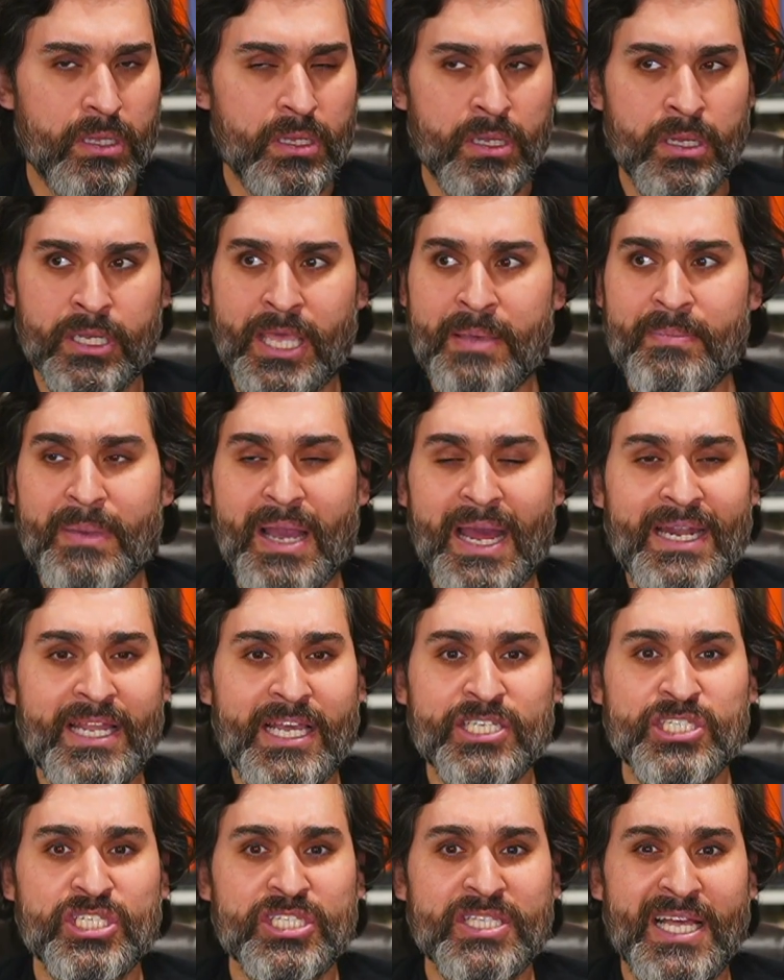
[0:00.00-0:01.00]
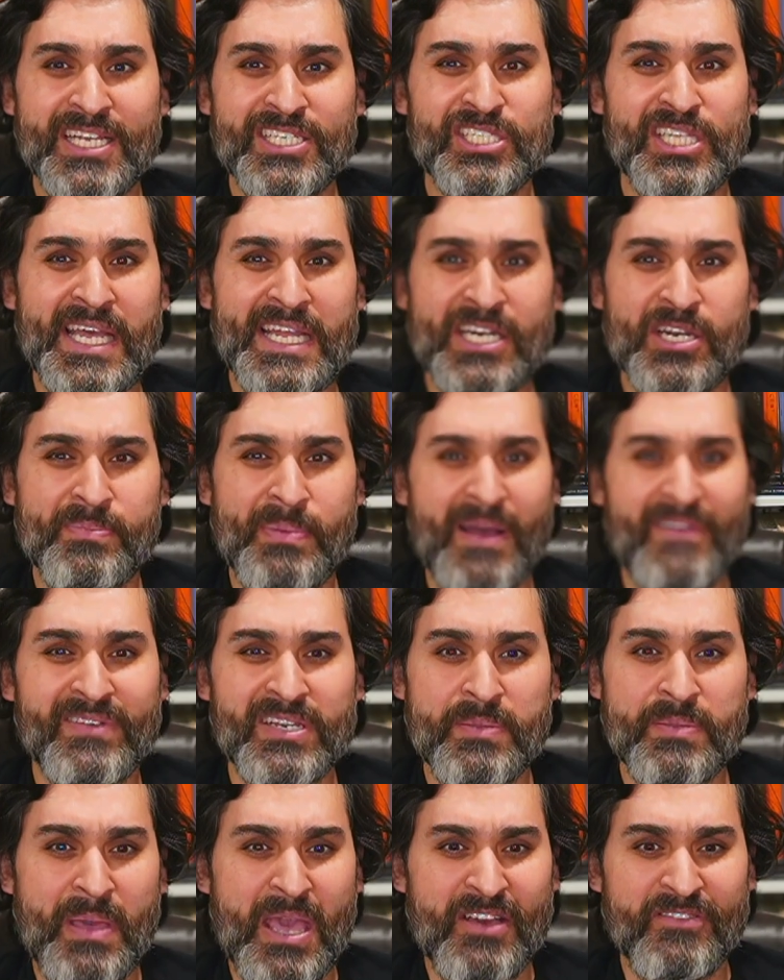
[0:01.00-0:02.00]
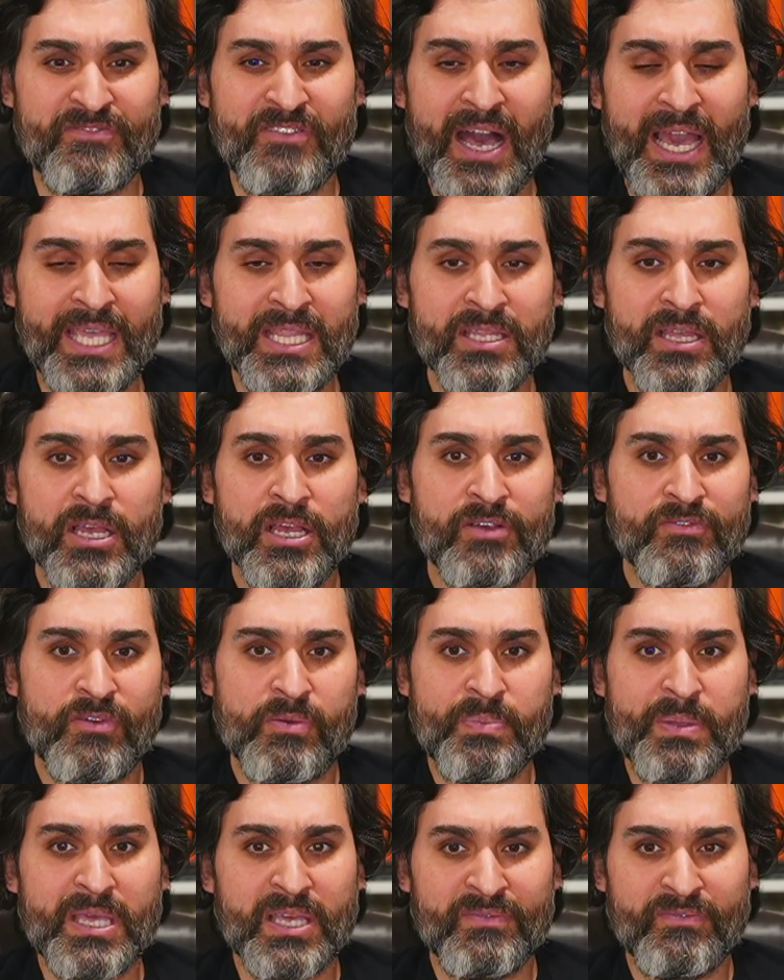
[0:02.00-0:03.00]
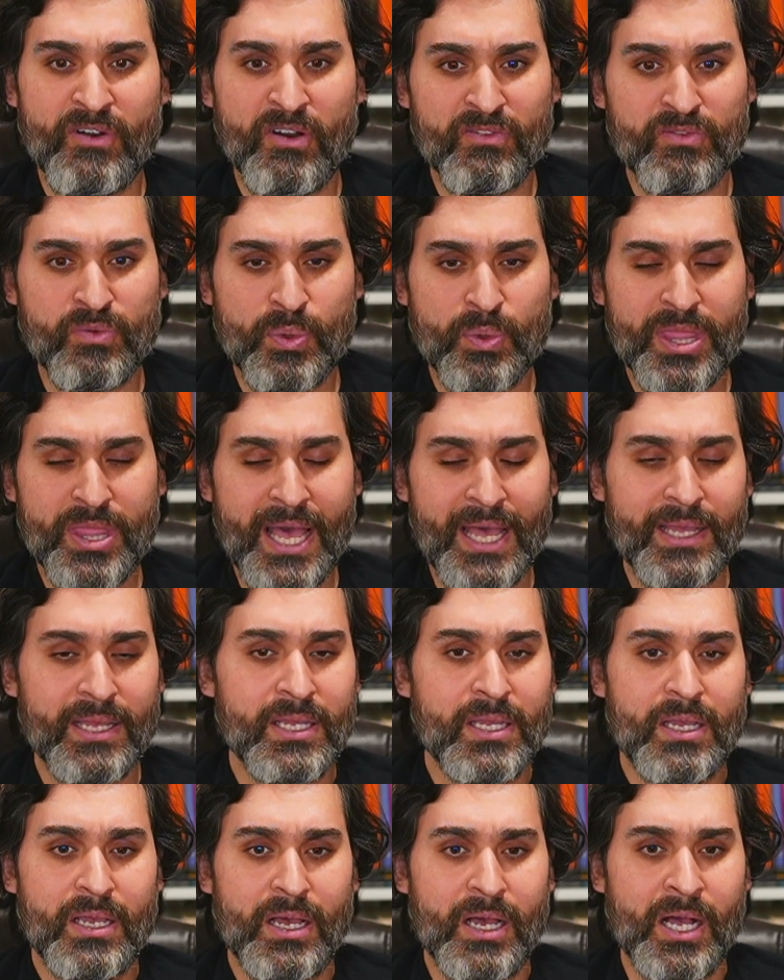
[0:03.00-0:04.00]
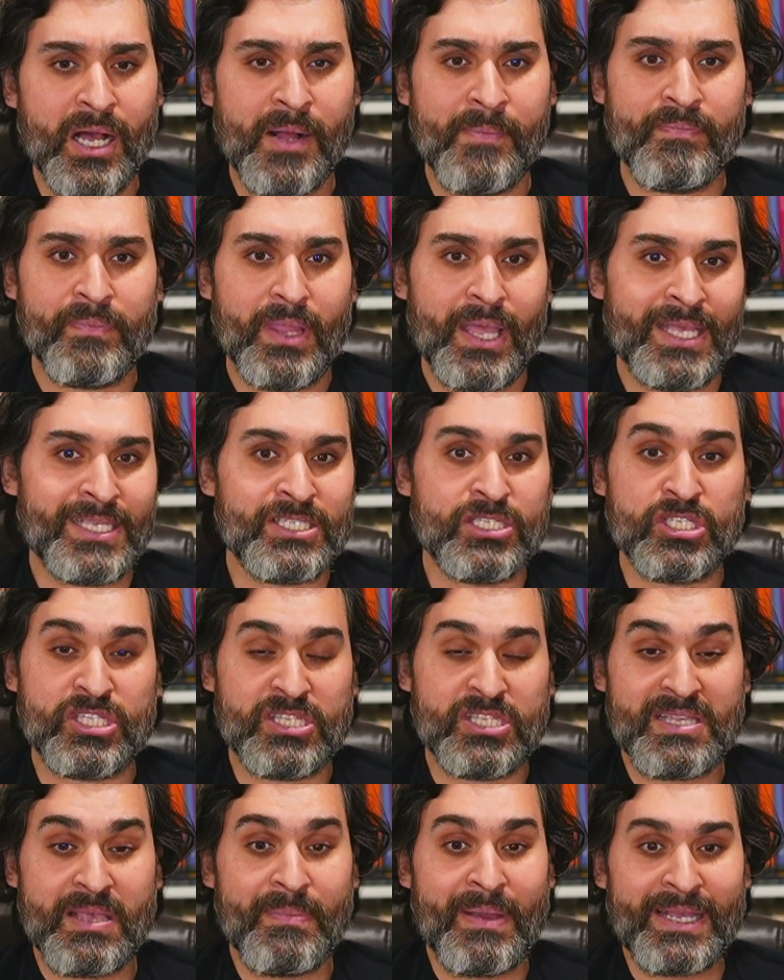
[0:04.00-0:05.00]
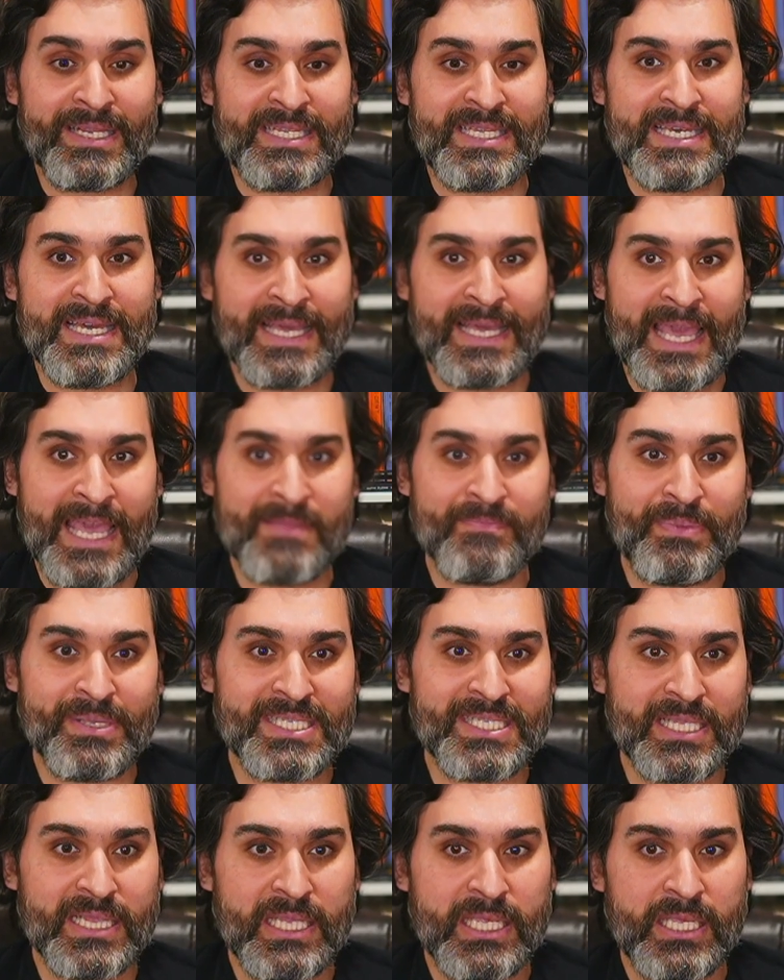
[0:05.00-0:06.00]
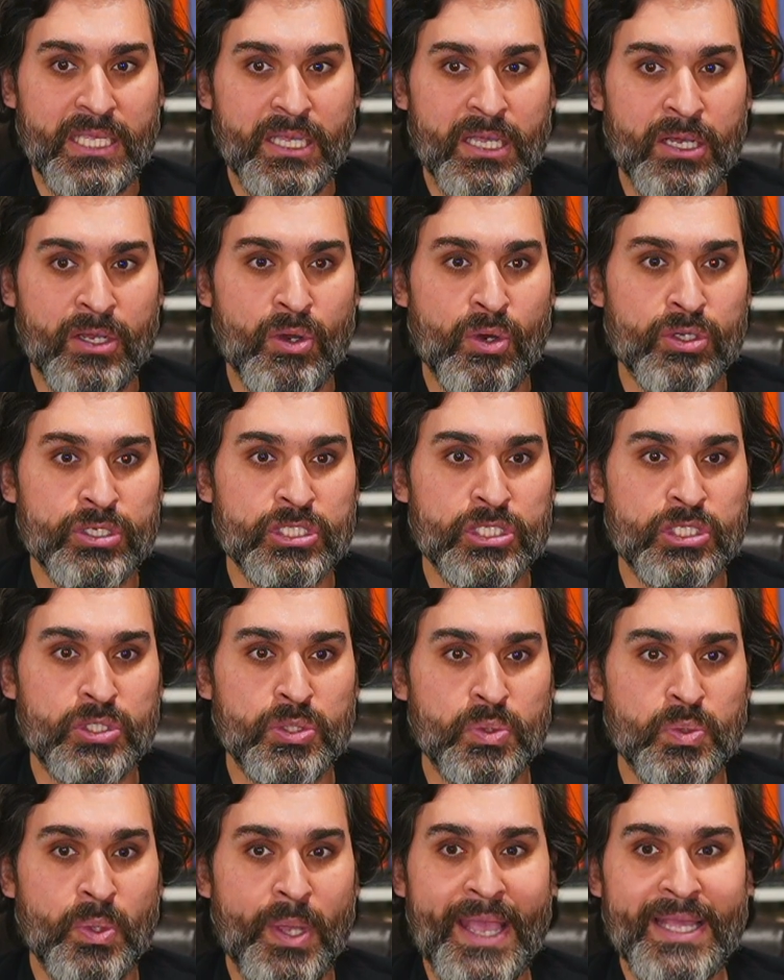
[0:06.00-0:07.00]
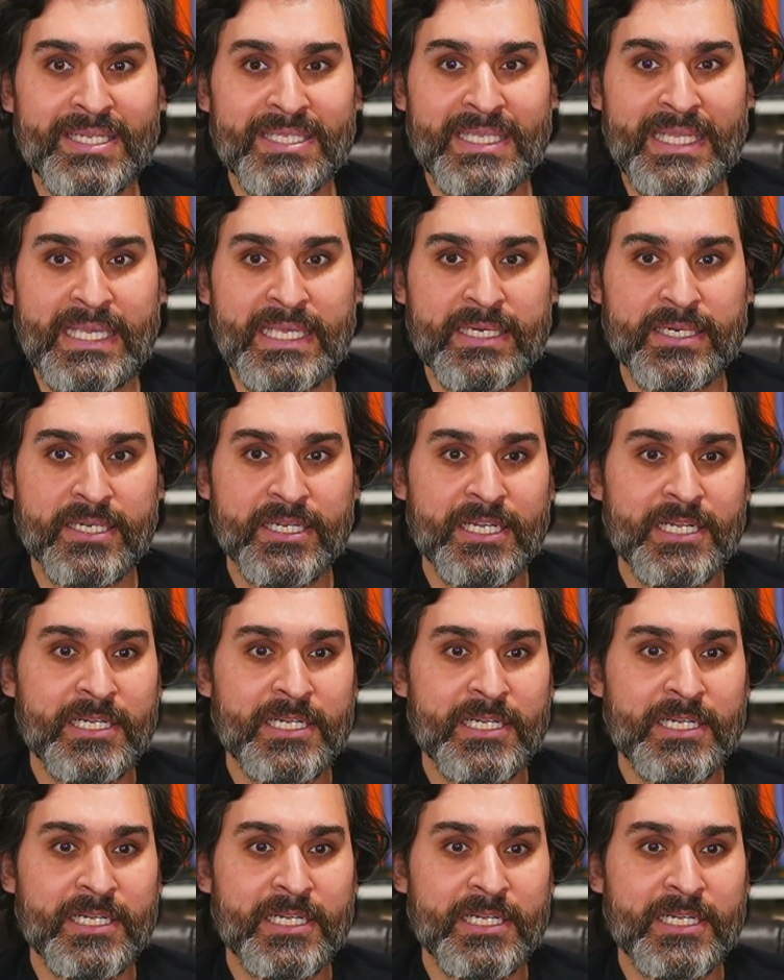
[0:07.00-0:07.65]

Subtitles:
Kim Kardashian actually ended up having to pay a fine for being involved with that. It's just the same idea again, basically, according to Hayden here,